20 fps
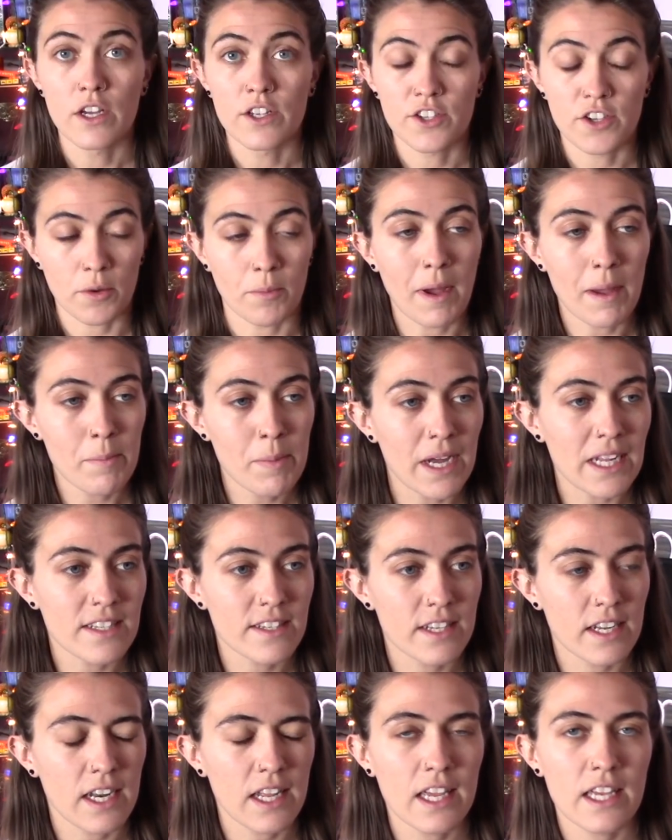So my pet
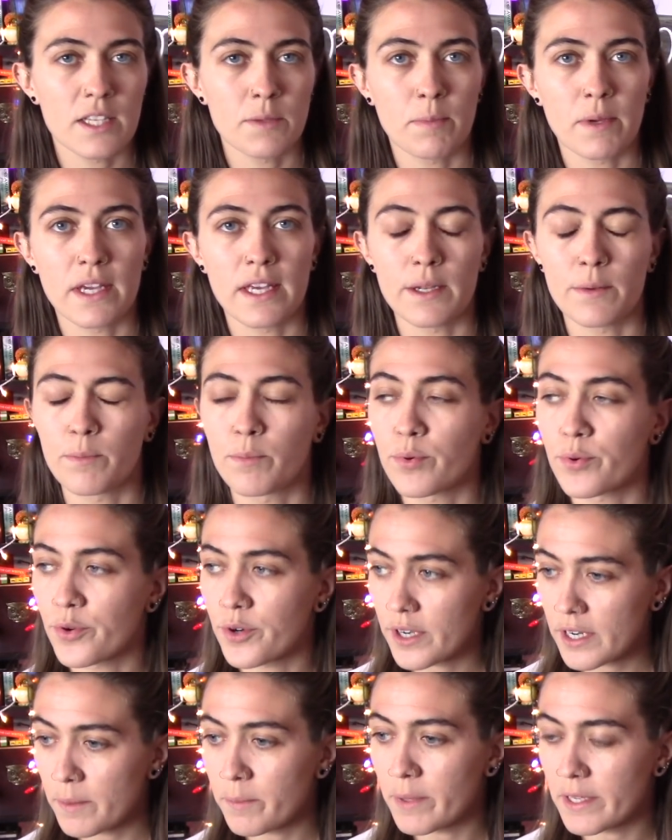sitting has been
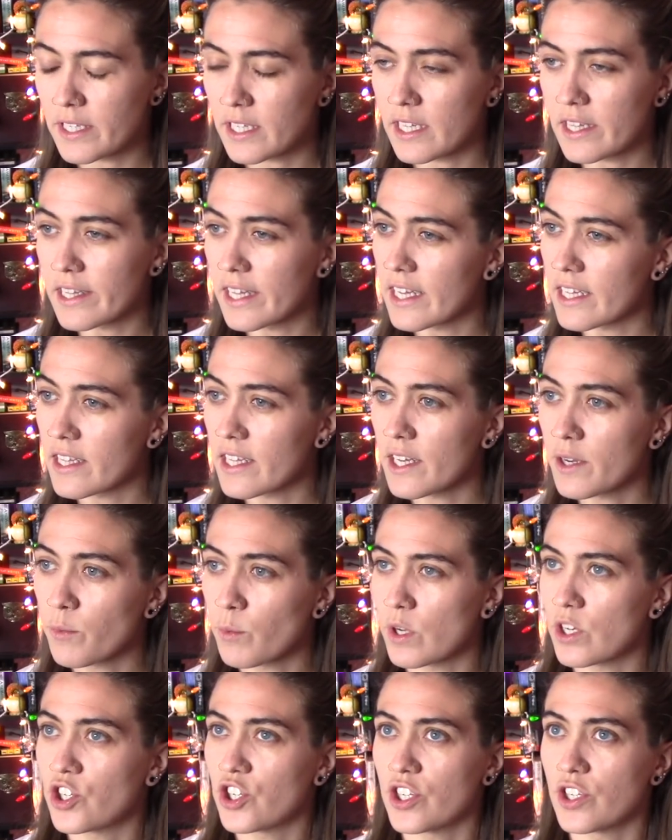pretty busy lately,
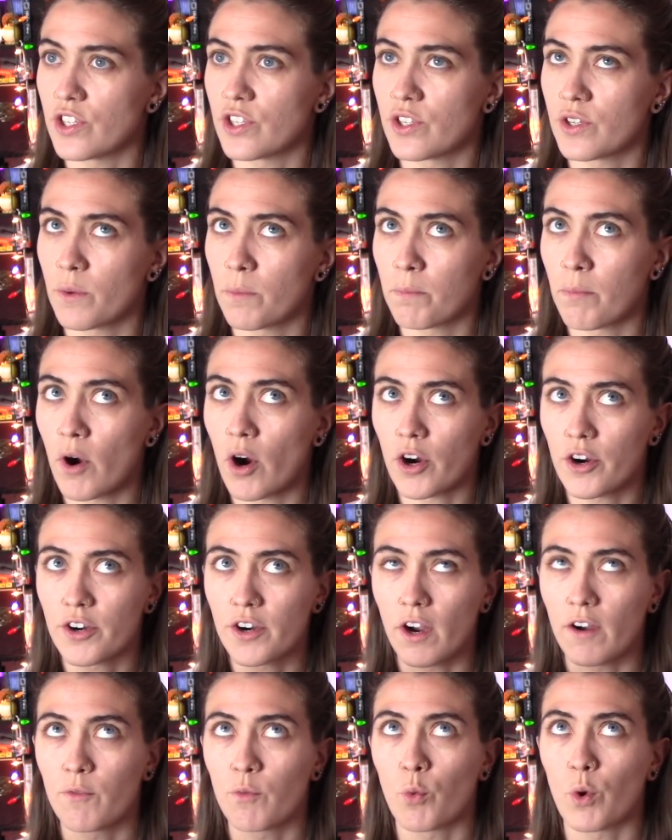which is
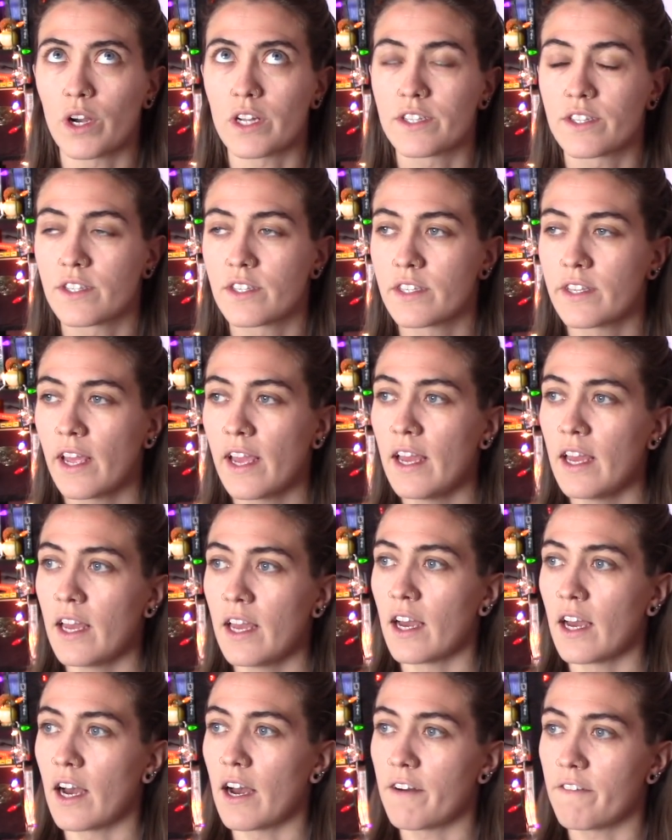part of what's
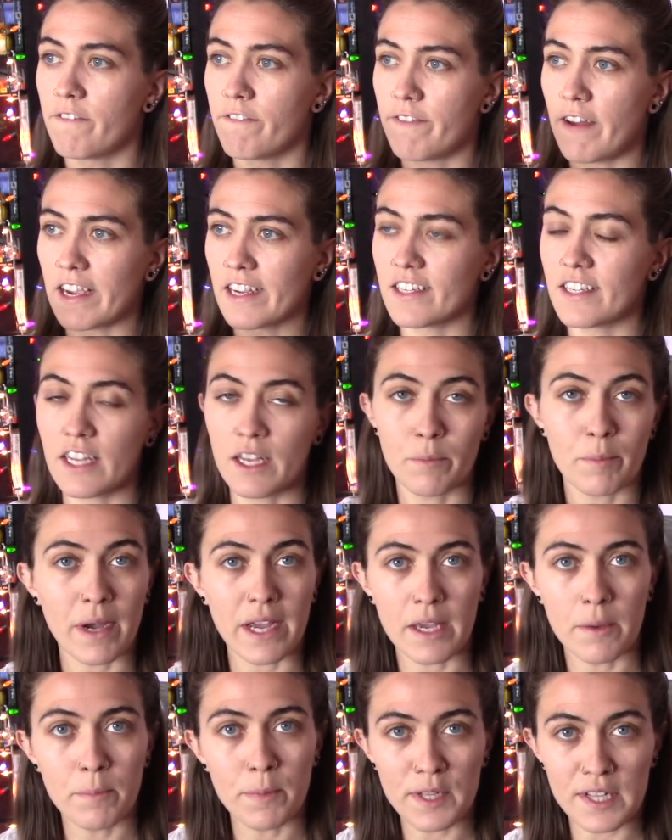affecting my
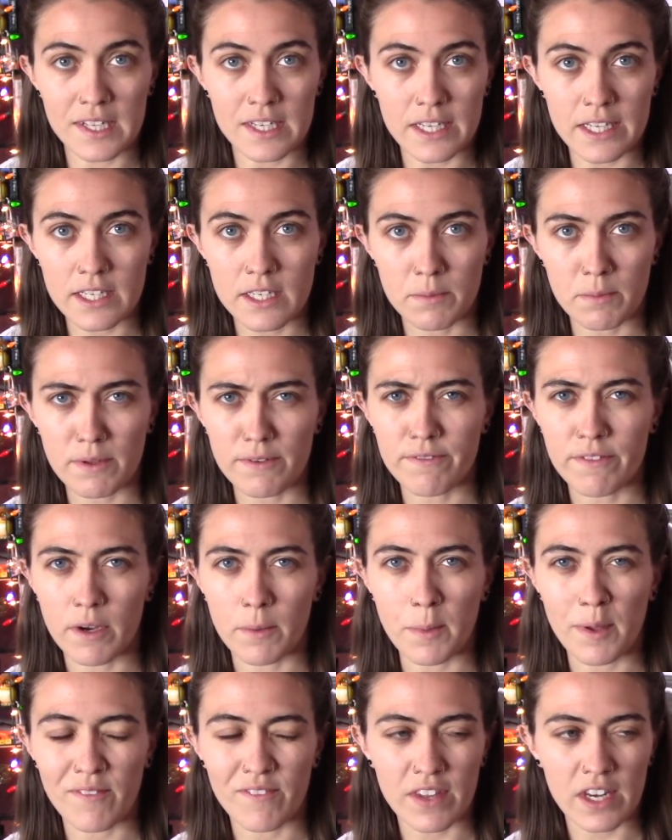ability to be
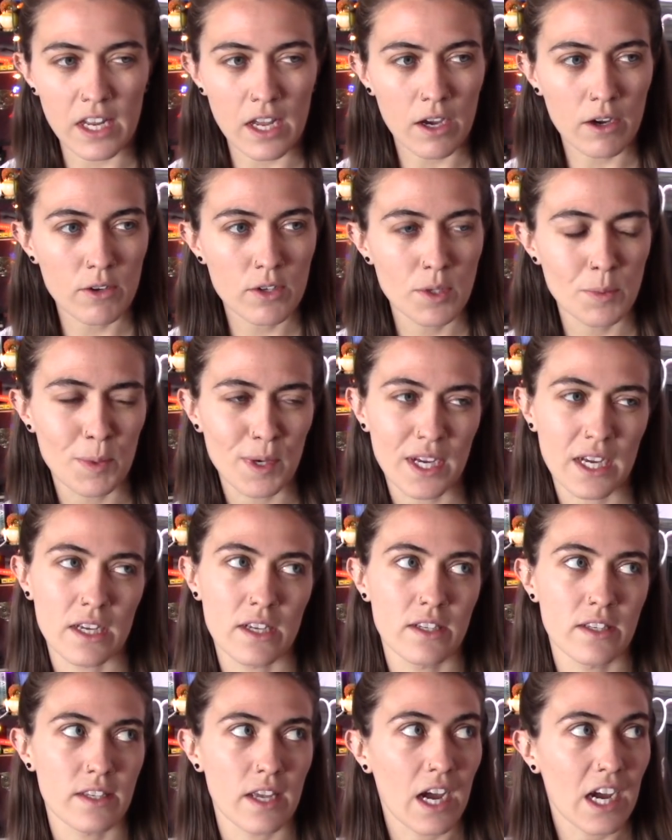filming videos,
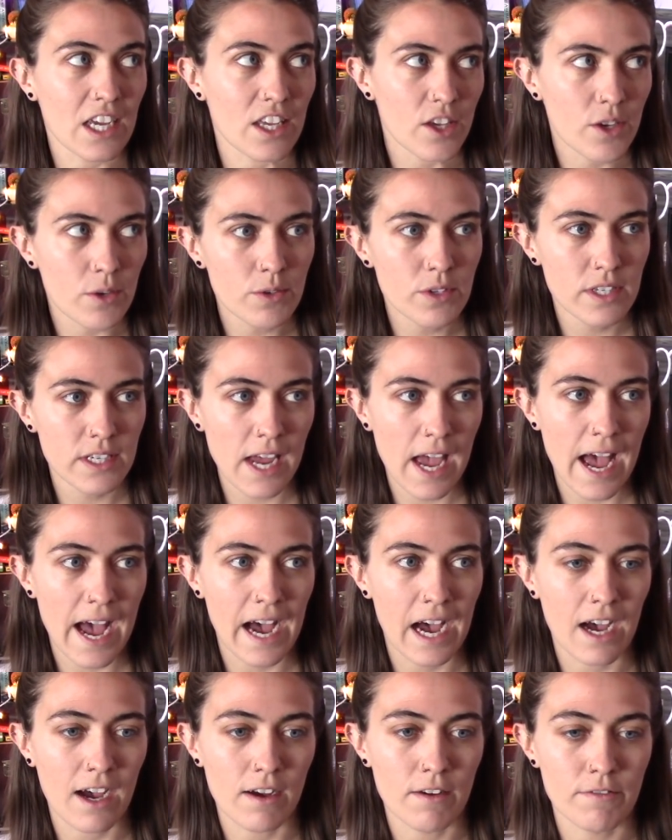because I used to
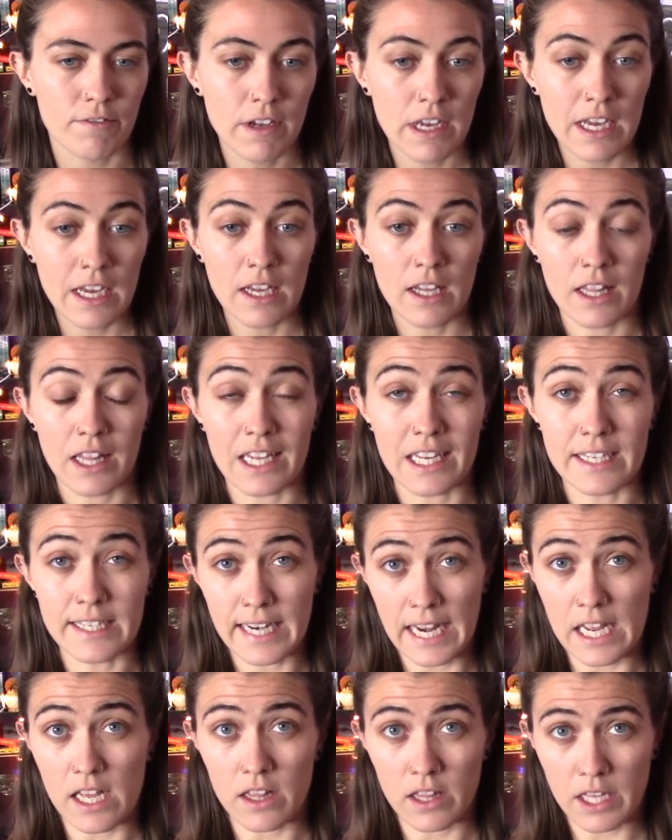have like
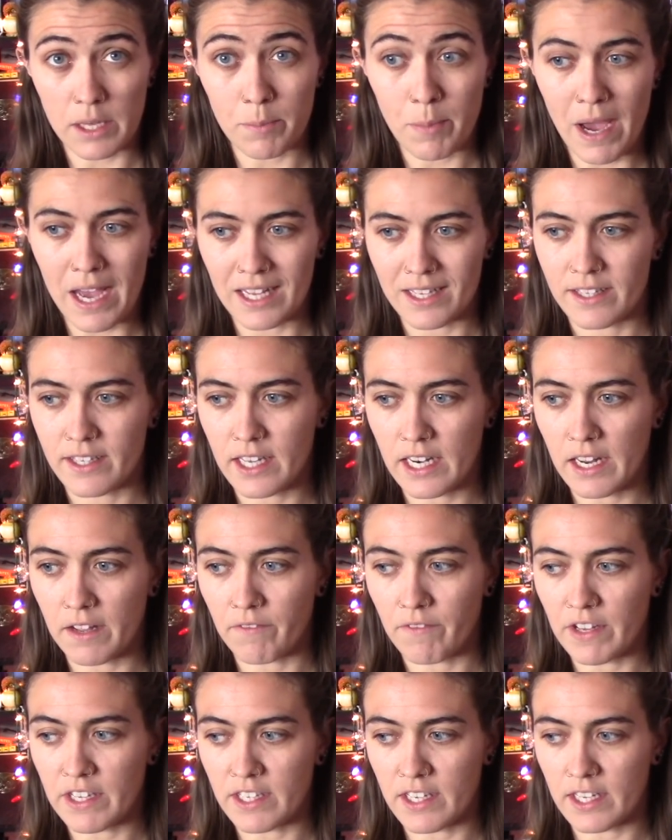daily pet sitting
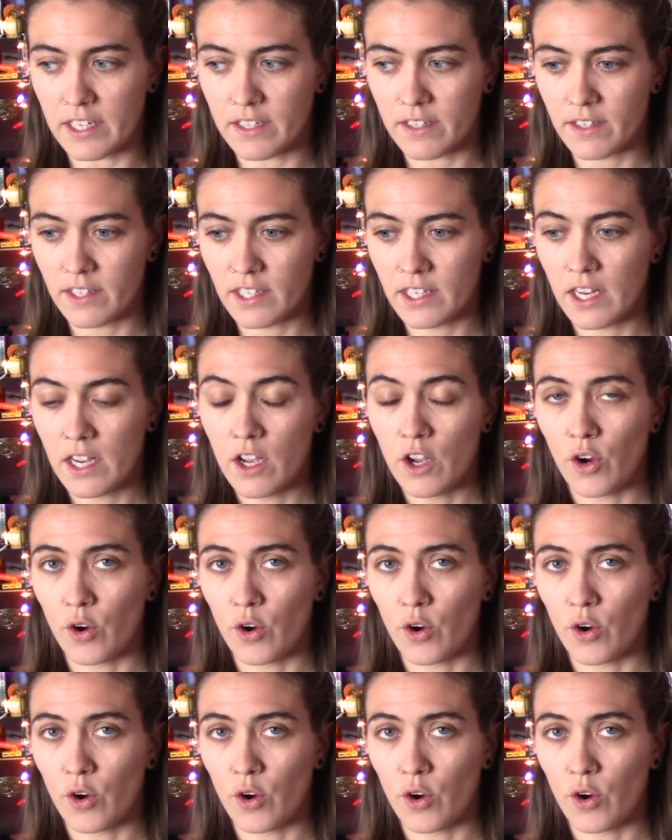visits